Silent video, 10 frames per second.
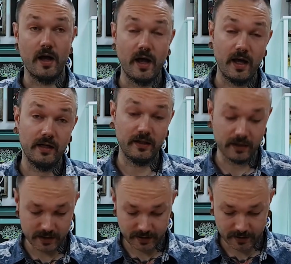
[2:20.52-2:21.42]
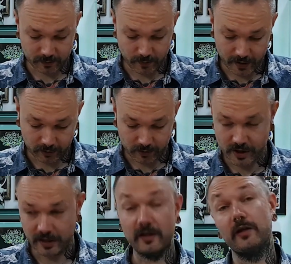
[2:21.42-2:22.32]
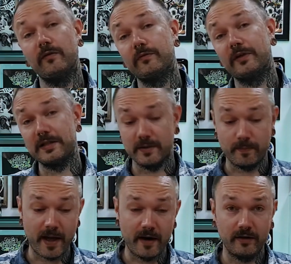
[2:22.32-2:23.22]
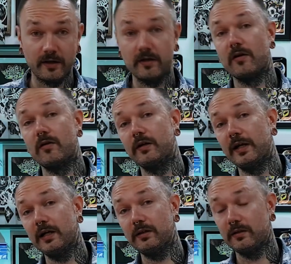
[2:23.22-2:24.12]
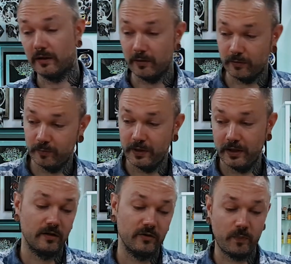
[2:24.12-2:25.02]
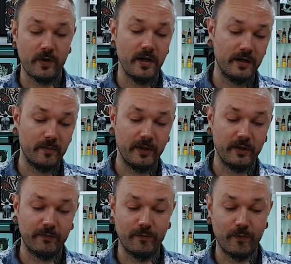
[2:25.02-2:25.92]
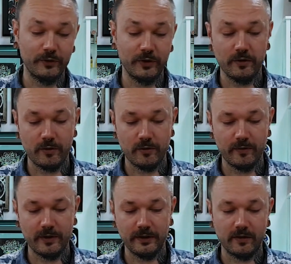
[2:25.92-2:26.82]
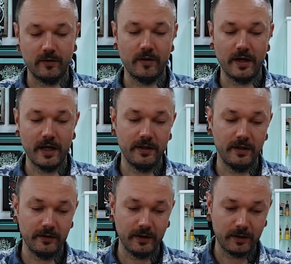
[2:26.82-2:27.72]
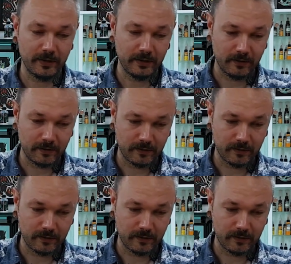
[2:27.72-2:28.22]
and the easiest way to check if that's a barrier or not that would be spraying a bit of water over it or any liquid